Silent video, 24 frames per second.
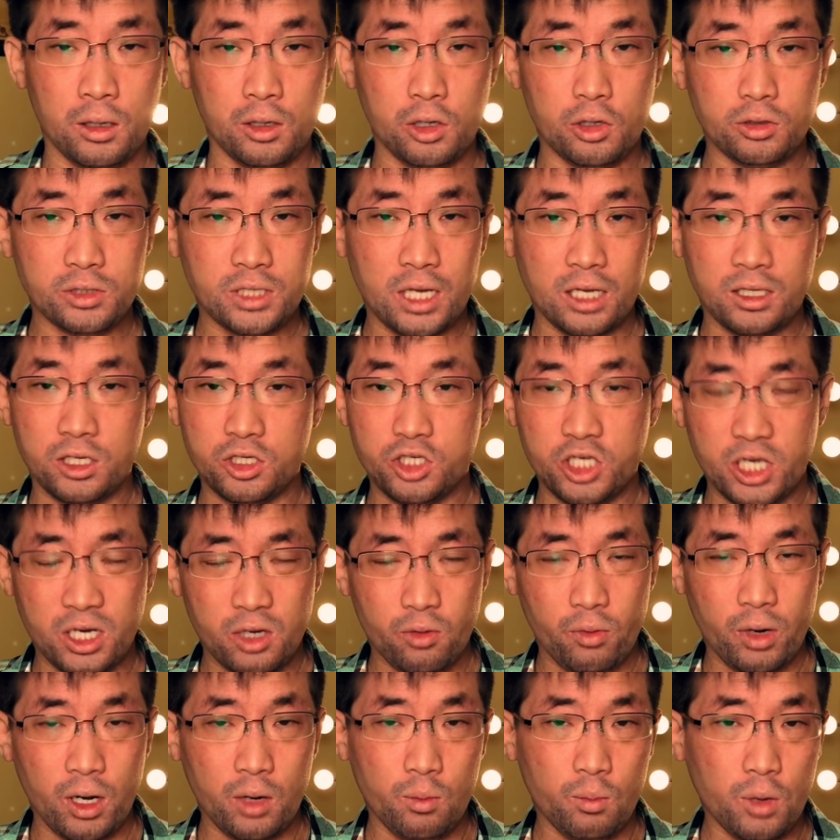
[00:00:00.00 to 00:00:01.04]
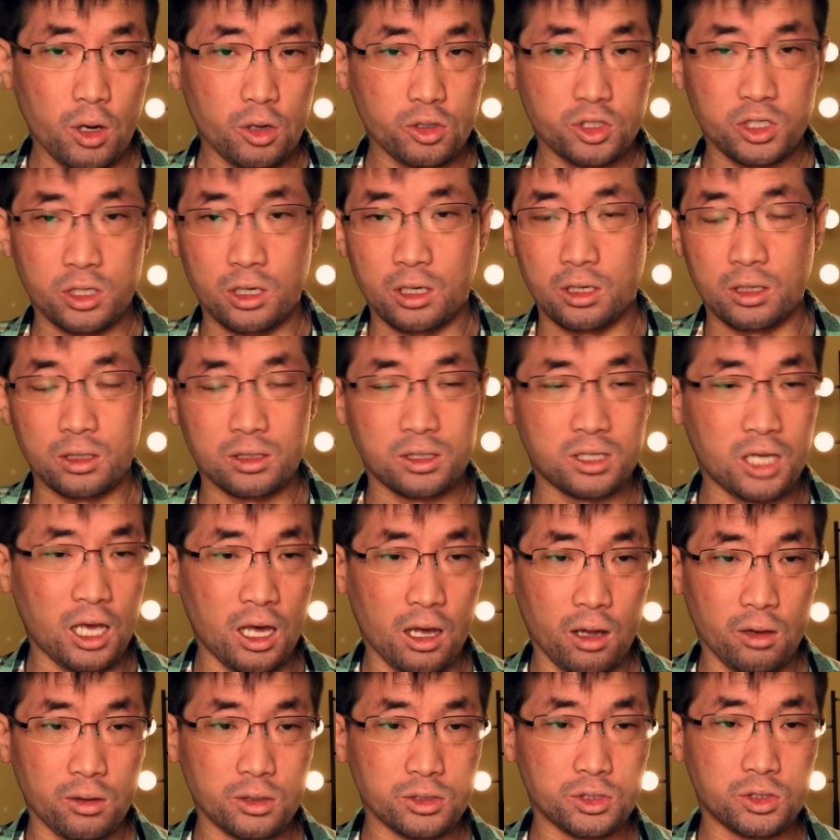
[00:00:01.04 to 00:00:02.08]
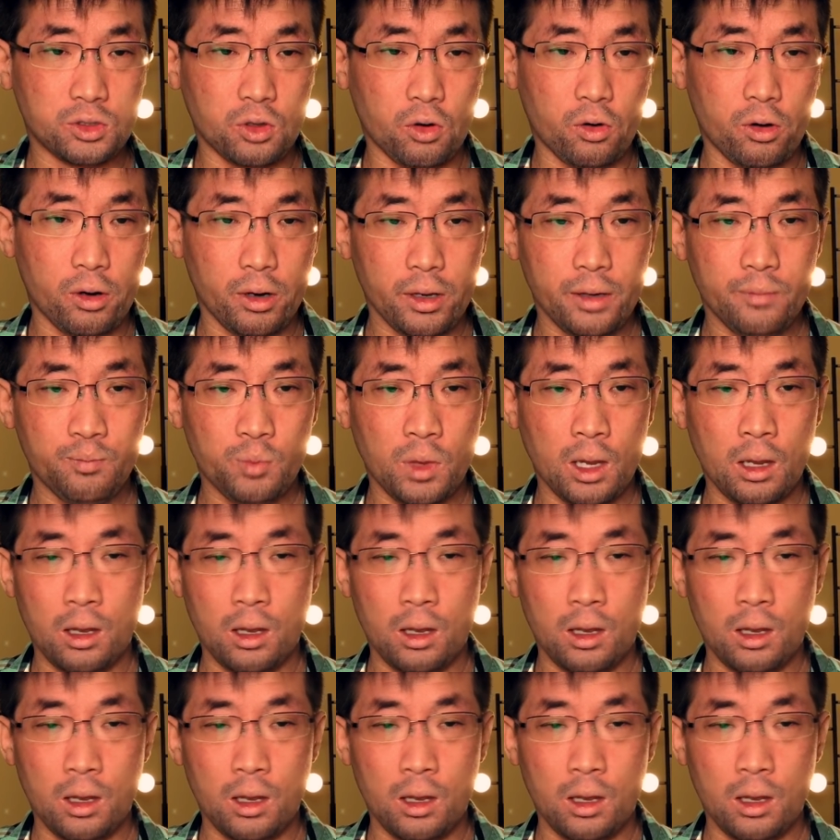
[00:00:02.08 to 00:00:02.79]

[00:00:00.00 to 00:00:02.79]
use that to generate emotion and tell the story.